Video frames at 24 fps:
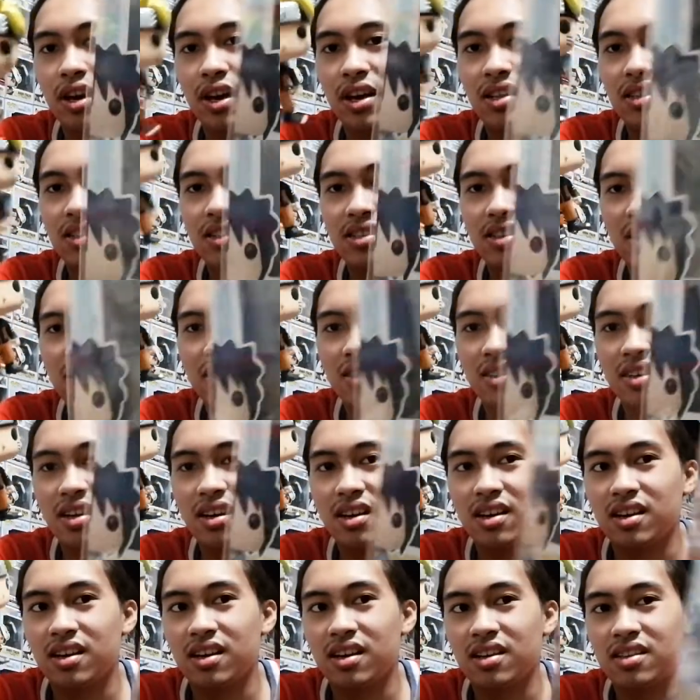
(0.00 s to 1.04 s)
like the
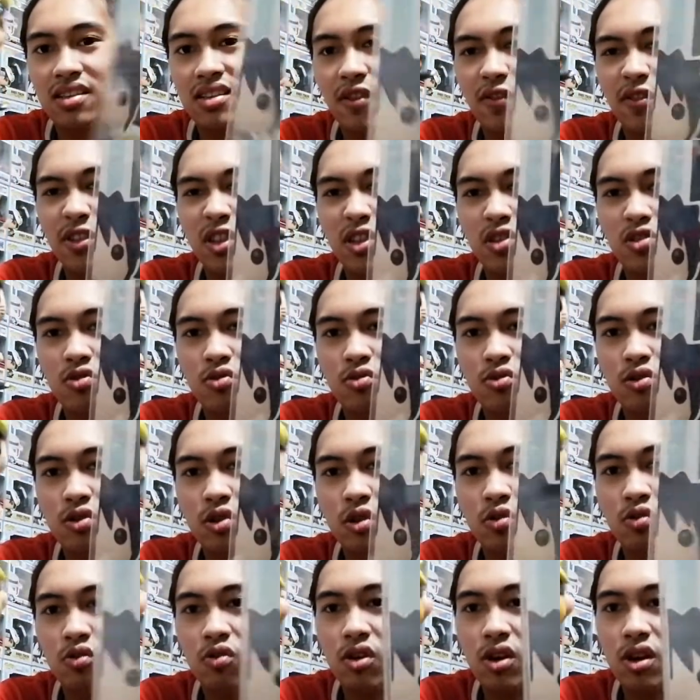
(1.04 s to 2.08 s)
Sasuke 72.
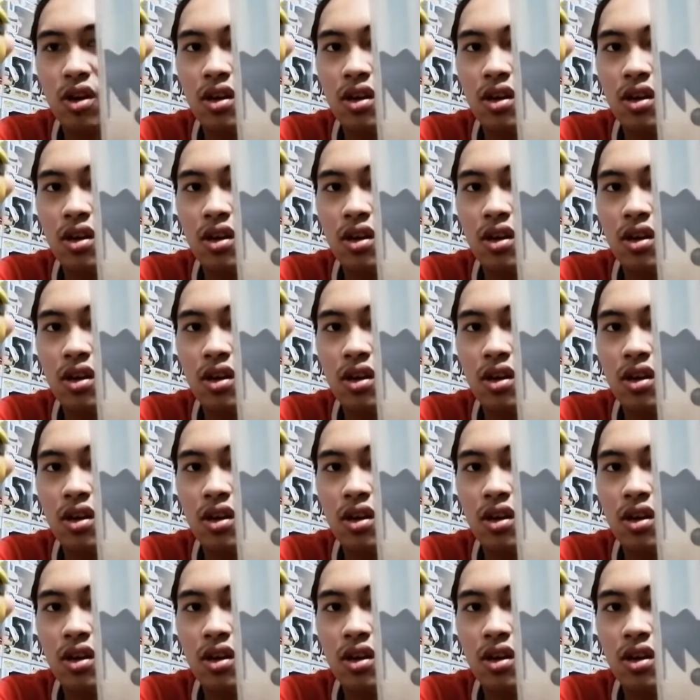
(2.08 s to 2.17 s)
So